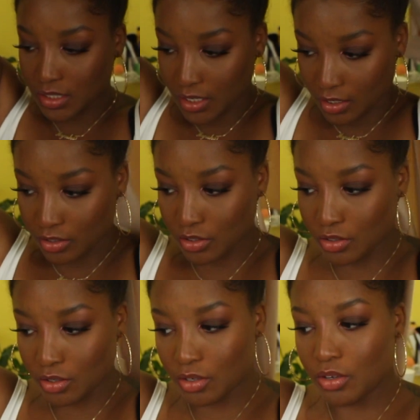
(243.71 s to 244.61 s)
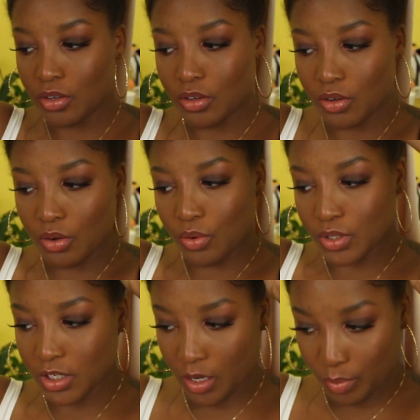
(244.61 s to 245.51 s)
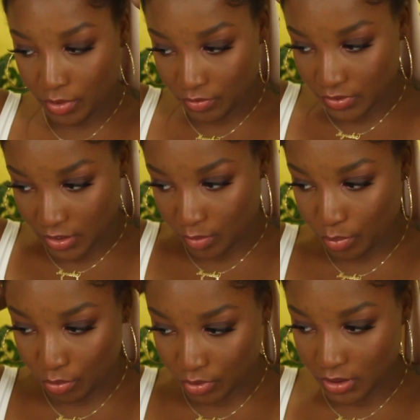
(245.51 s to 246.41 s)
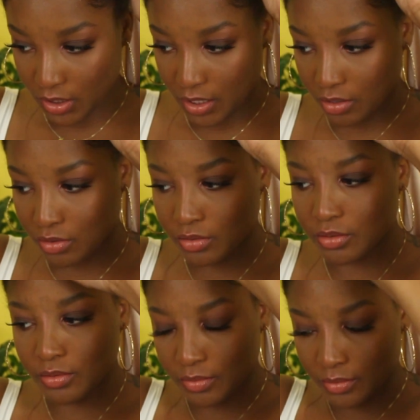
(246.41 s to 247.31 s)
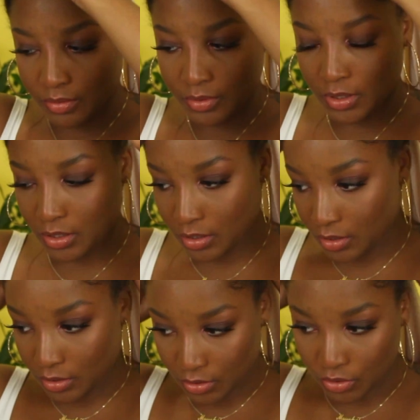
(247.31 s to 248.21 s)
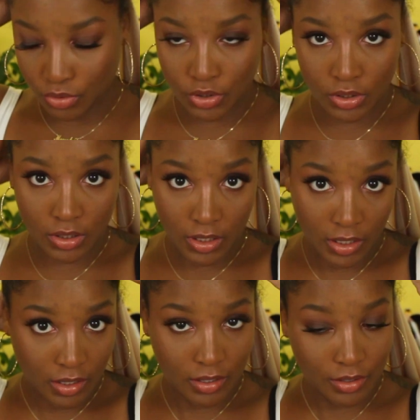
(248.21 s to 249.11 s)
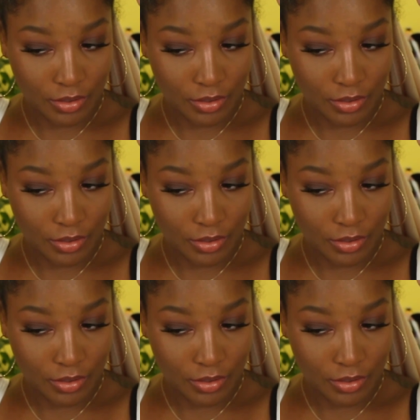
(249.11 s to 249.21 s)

sit it on top of said ponytail. So it should look like,